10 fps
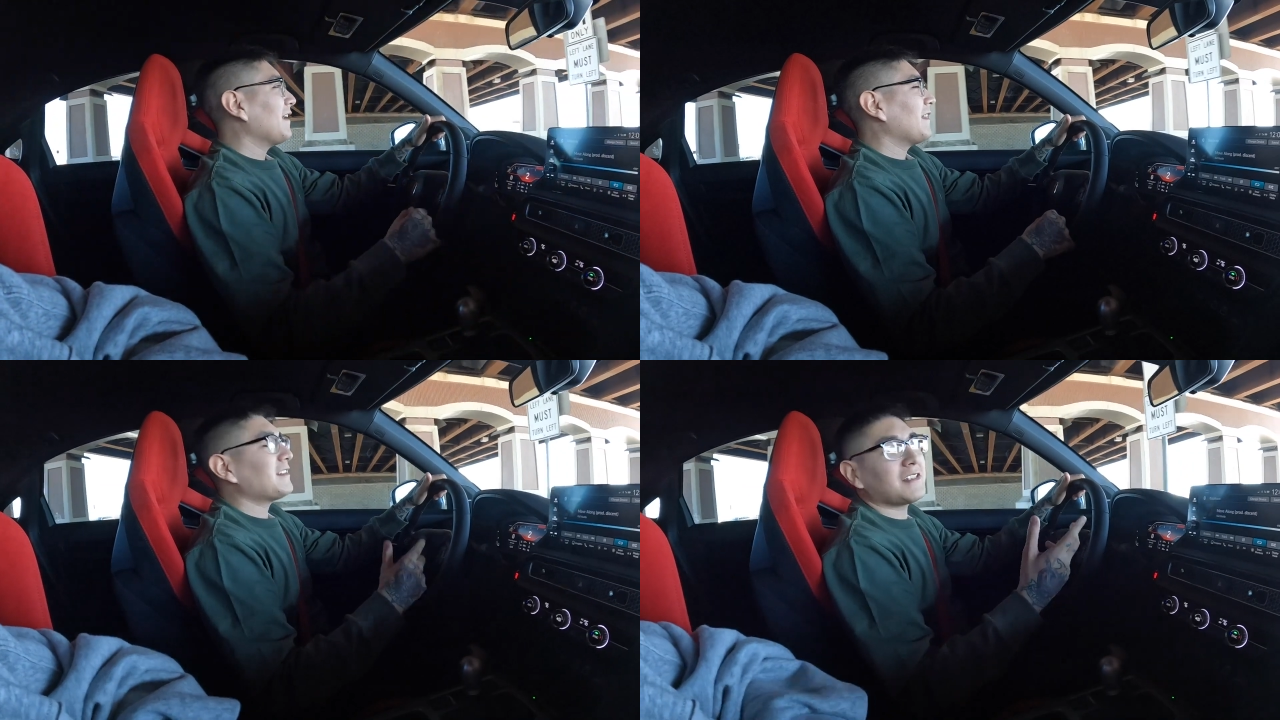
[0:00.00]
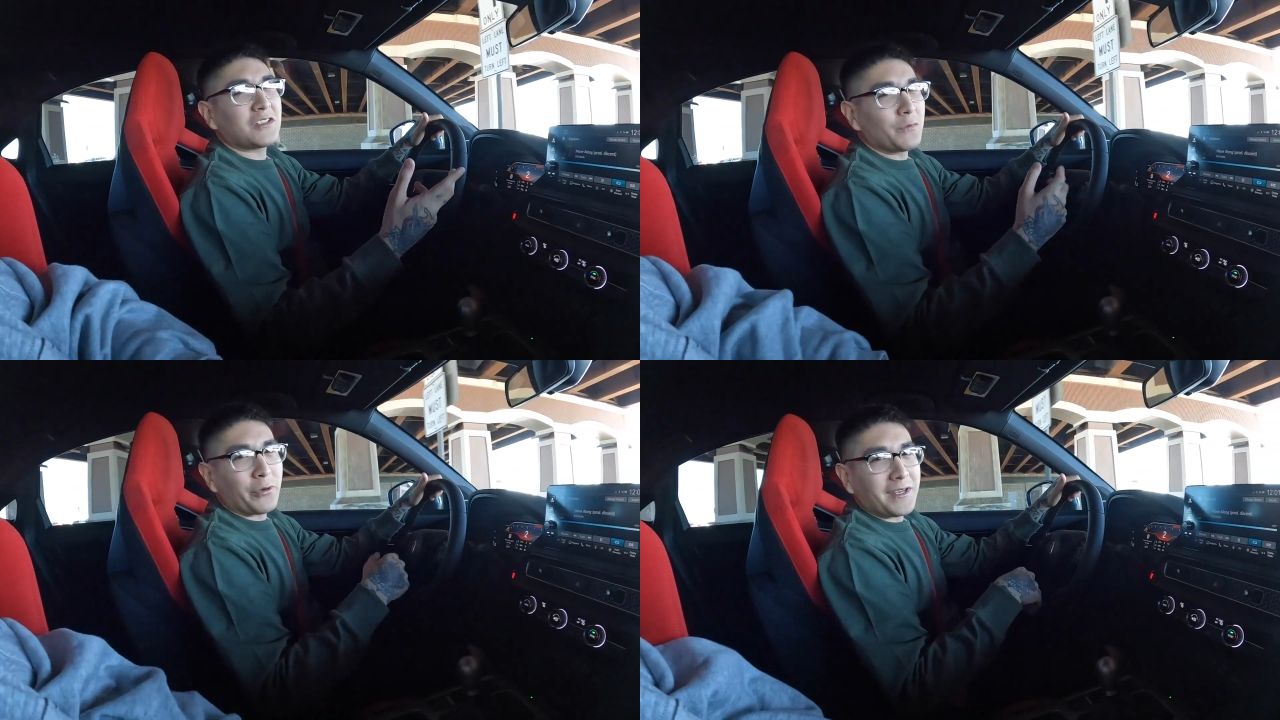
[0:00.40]
this is
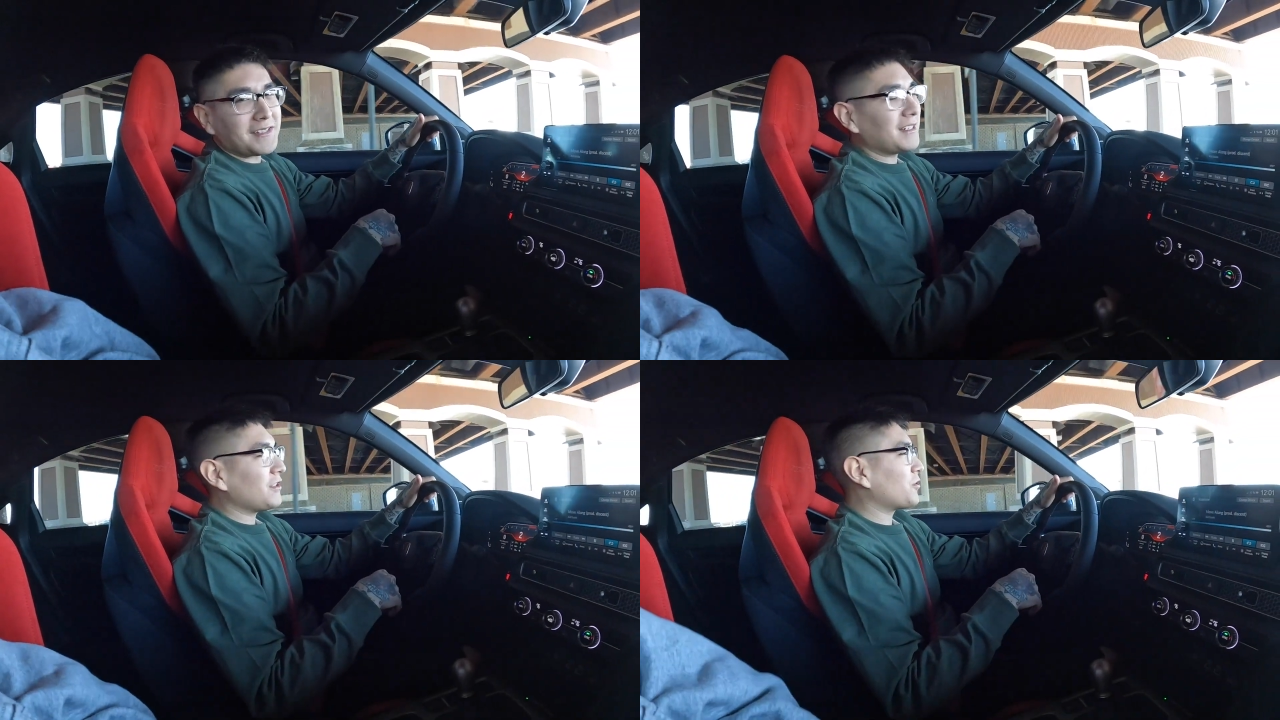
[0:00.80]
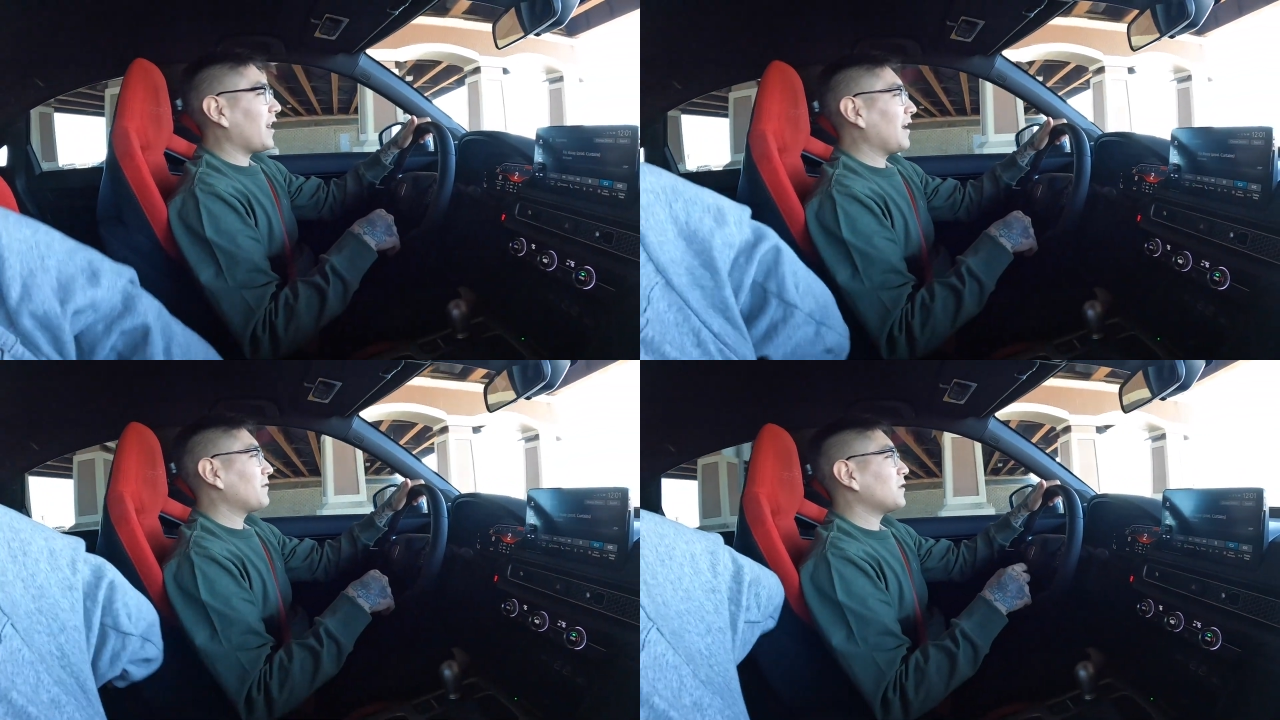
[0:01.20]
super easy to
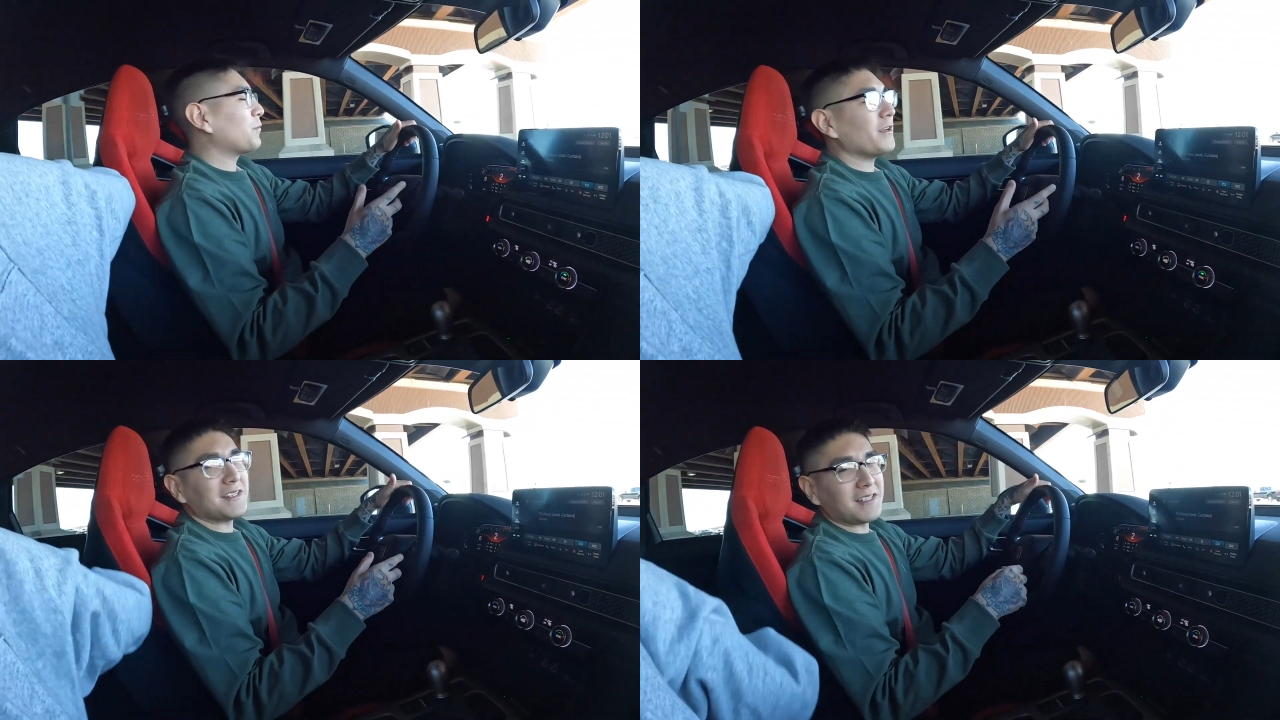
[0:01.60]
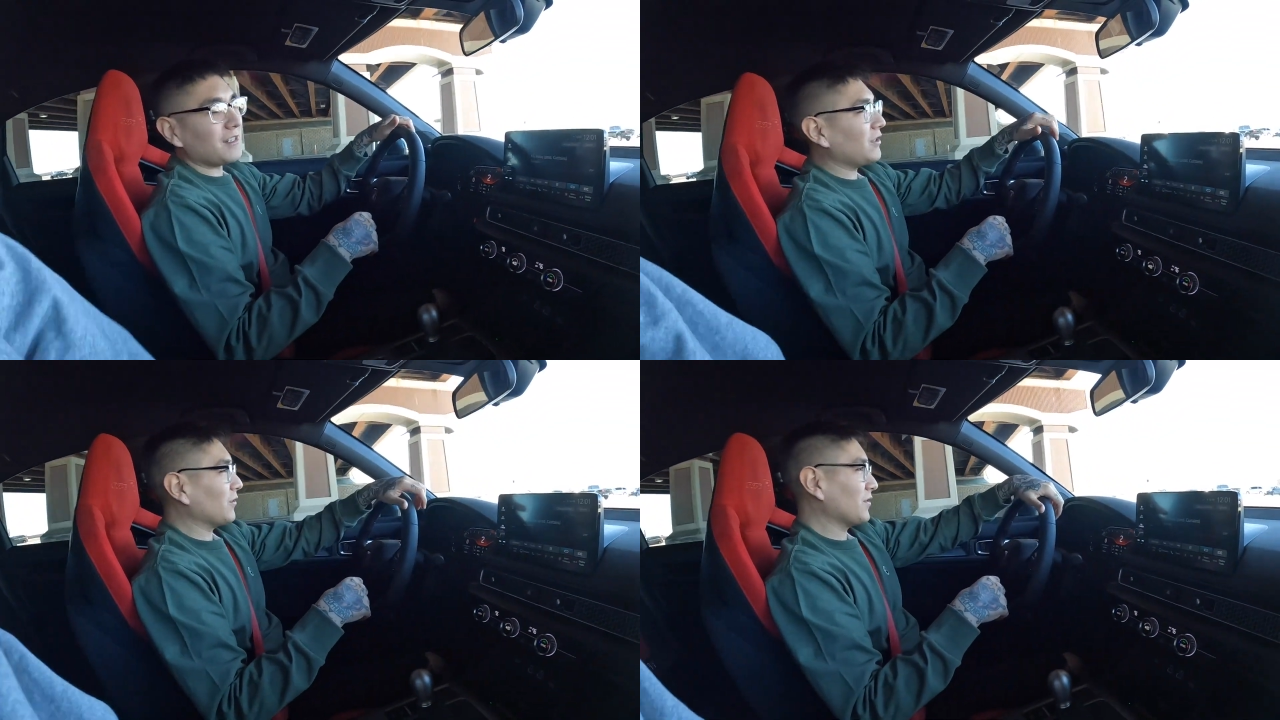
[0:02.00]
drive, super easy
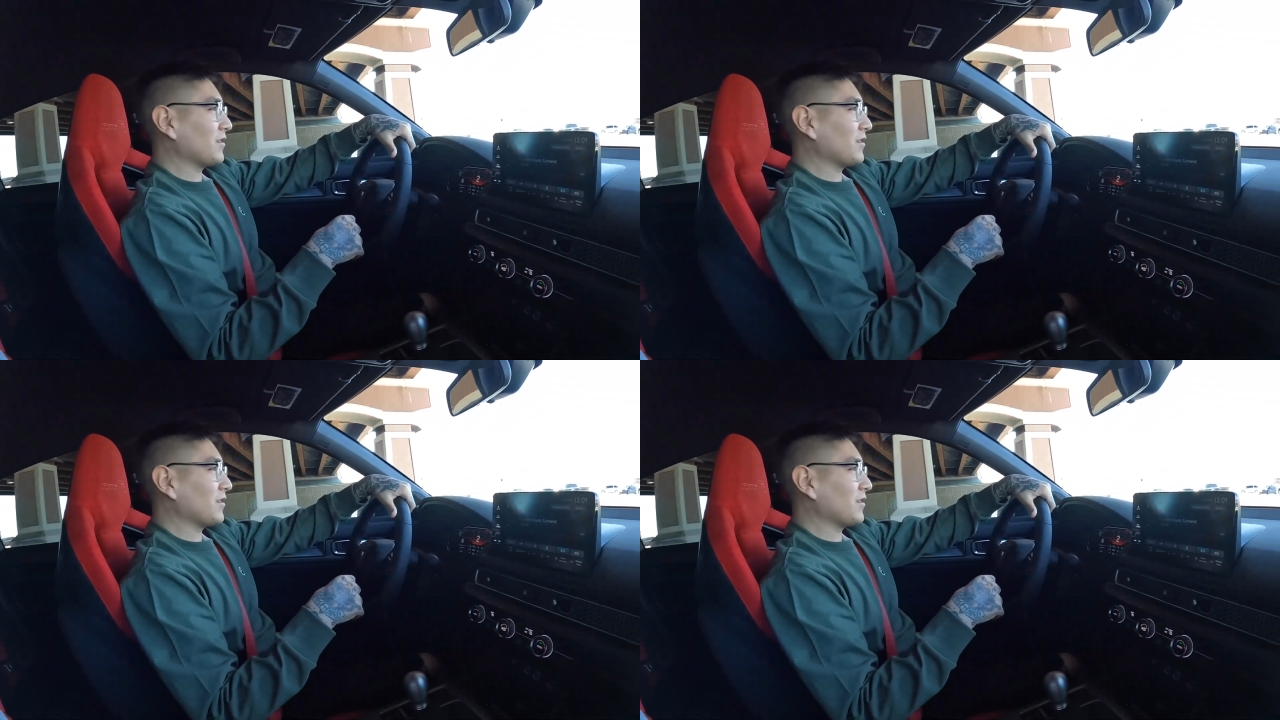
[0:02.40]
to use.